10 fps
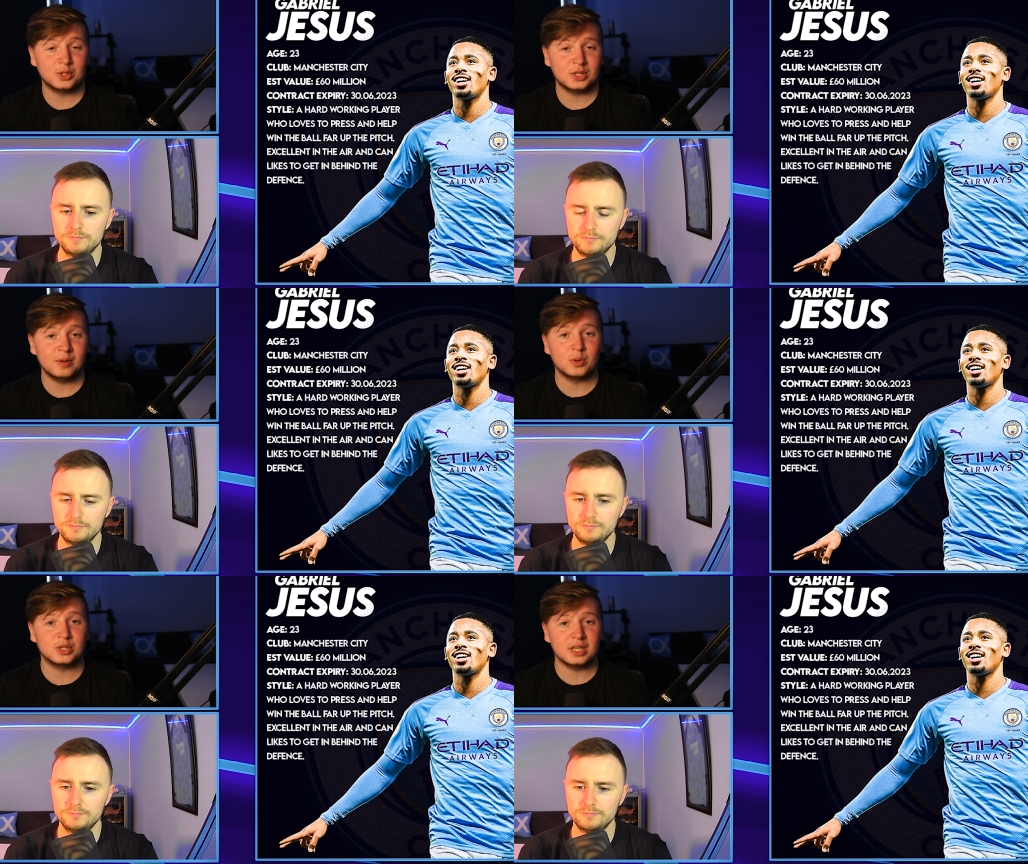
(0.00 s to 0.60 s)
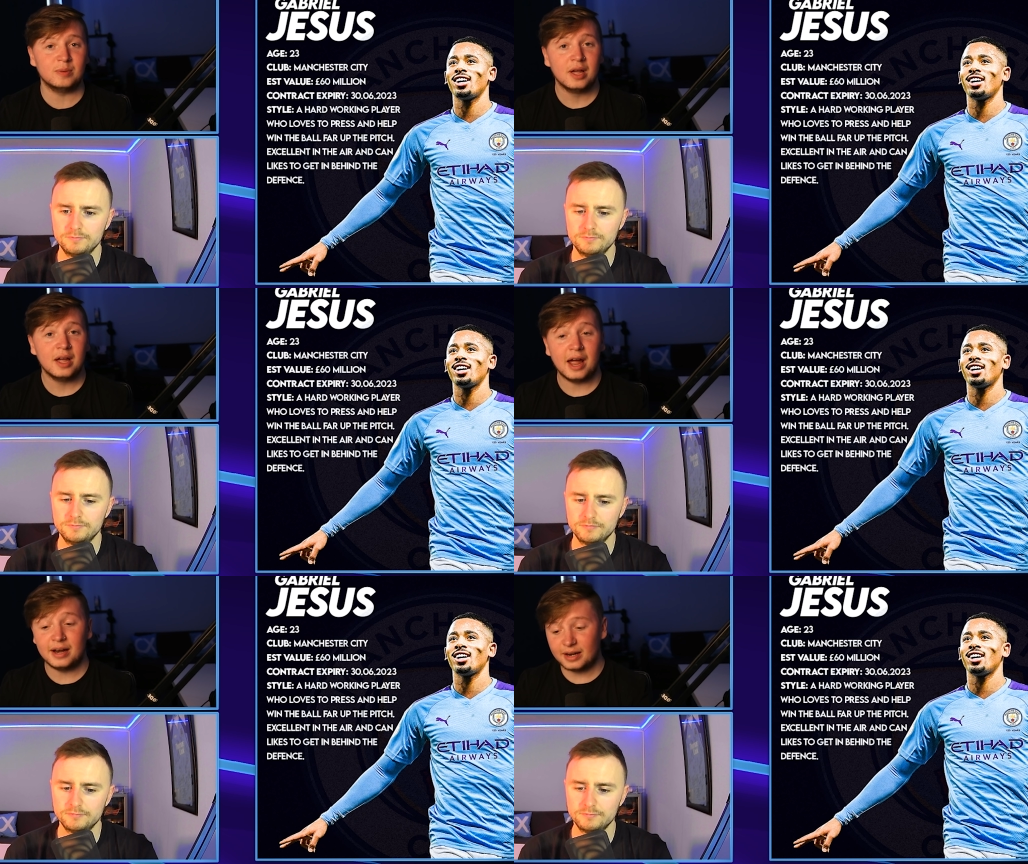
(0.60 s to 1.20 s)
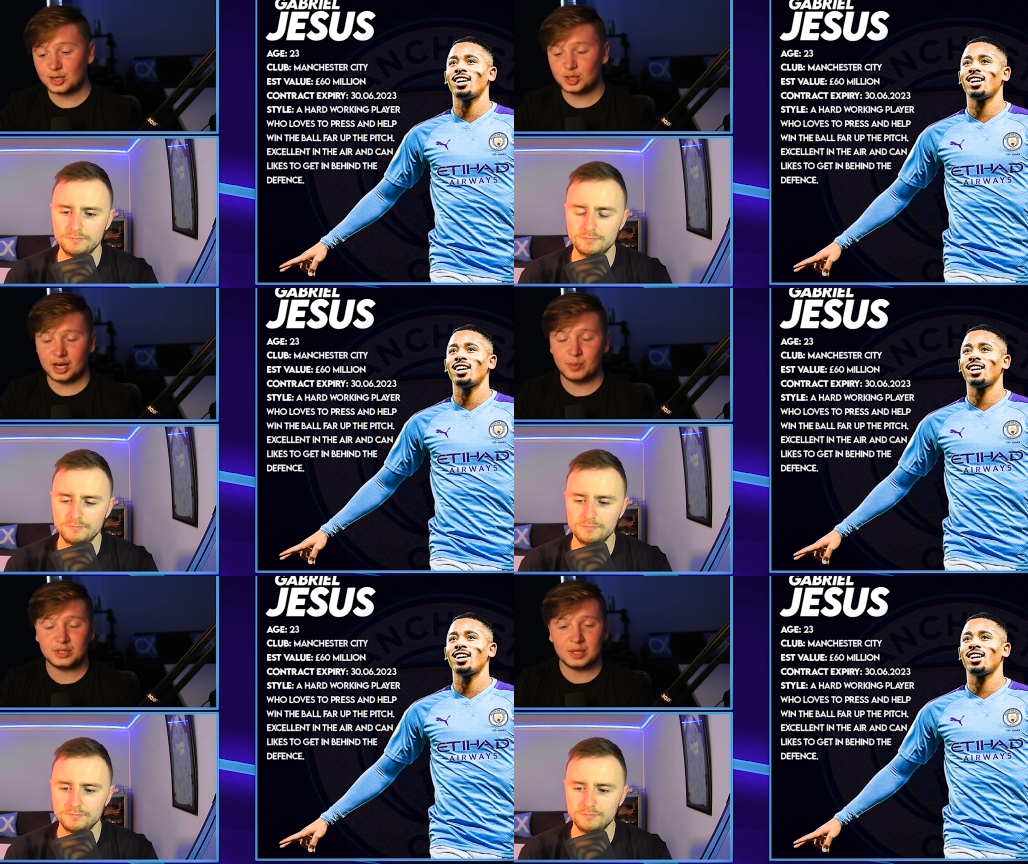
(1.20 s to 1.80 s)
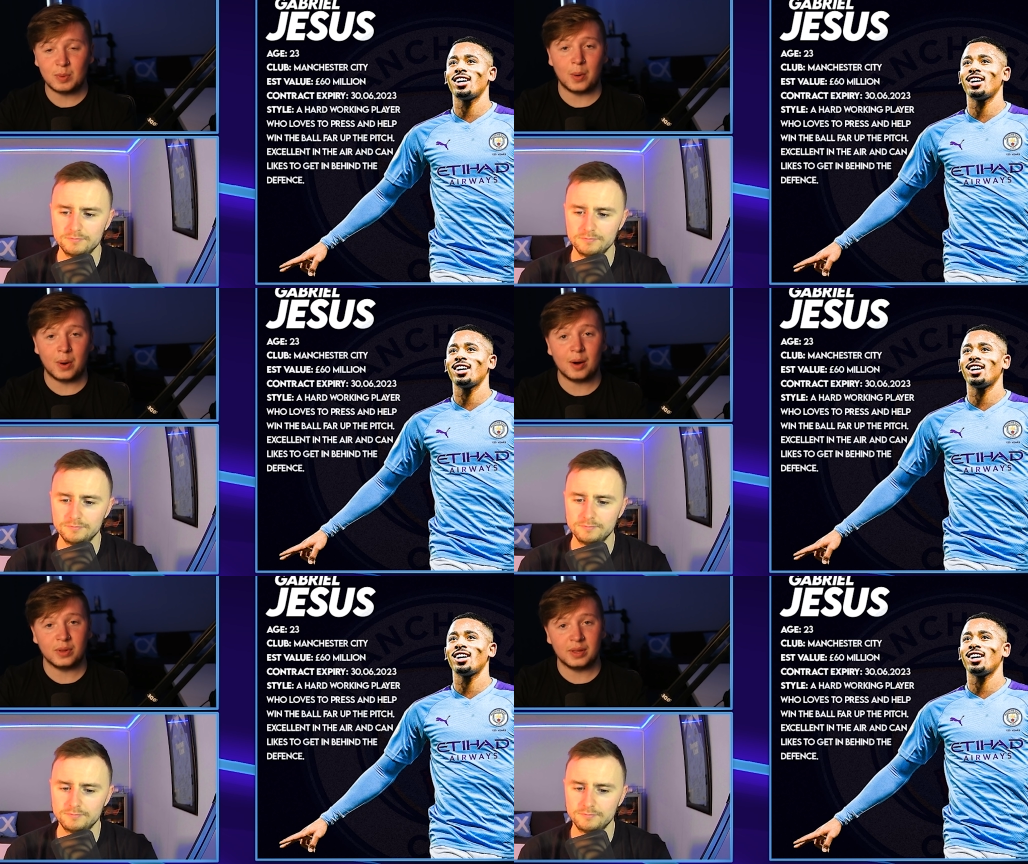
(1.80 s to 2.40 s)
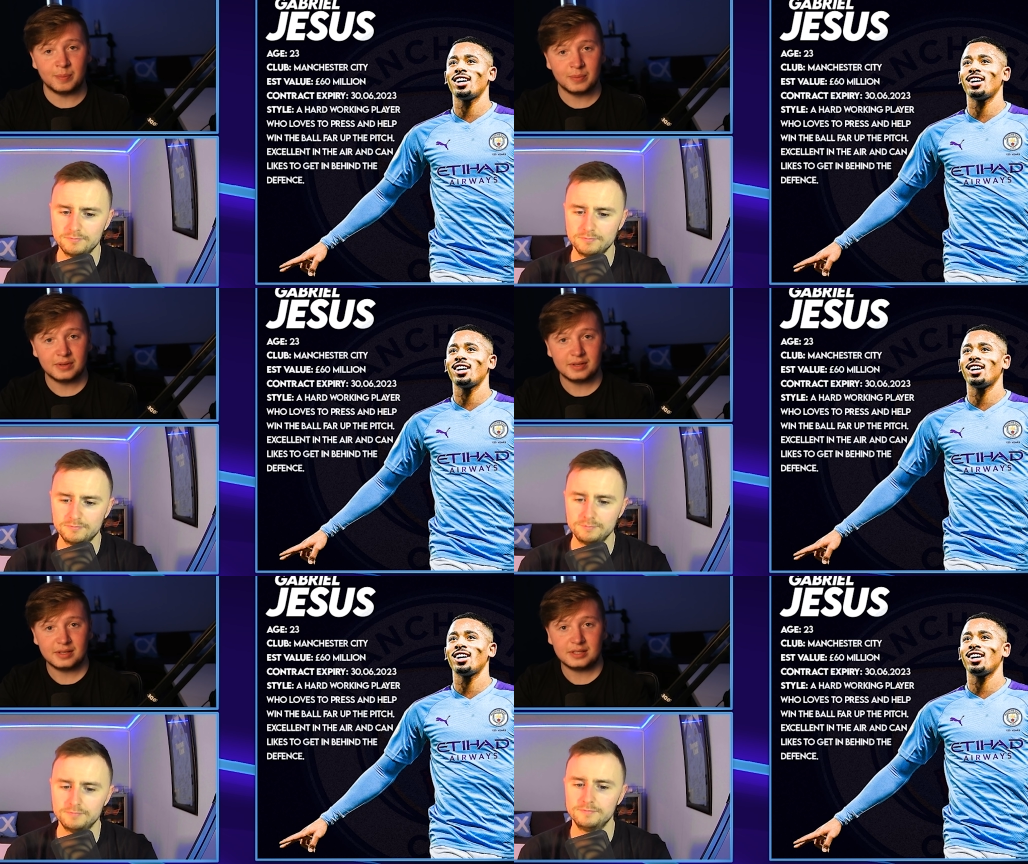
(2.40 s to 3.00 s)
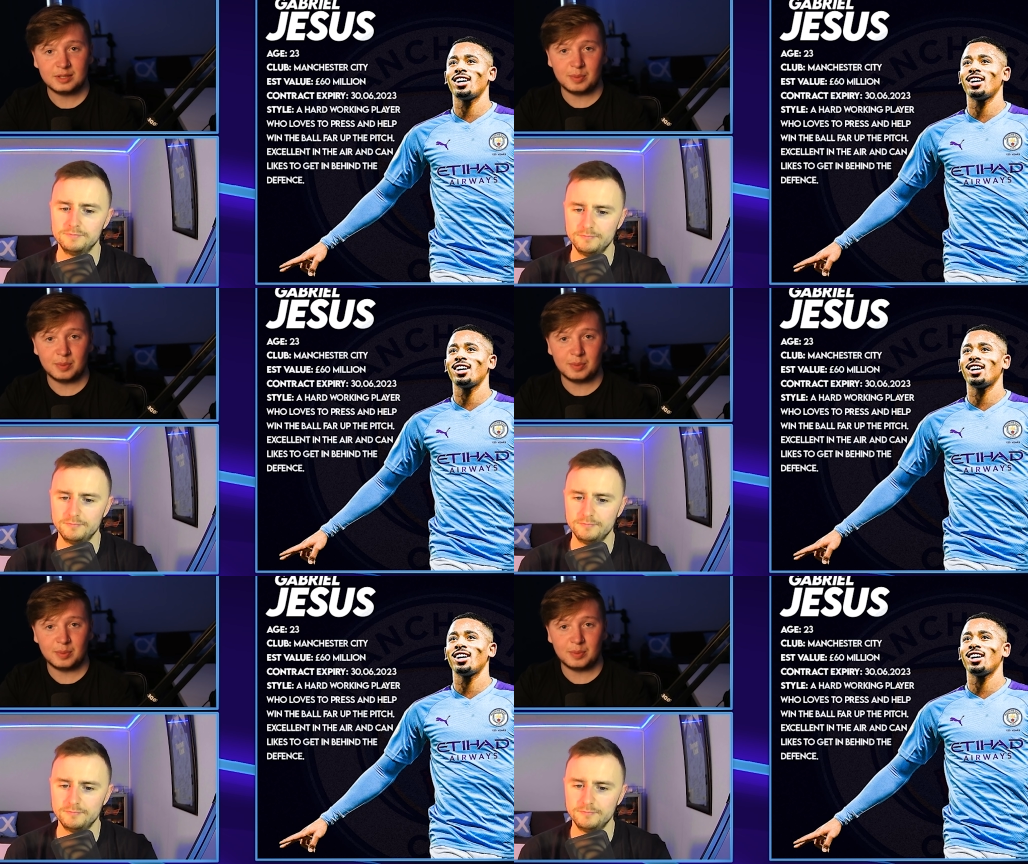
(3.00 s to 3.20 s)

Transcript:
Speaker 1: see. We'll see in the next year. We'll see where we're at with him mm.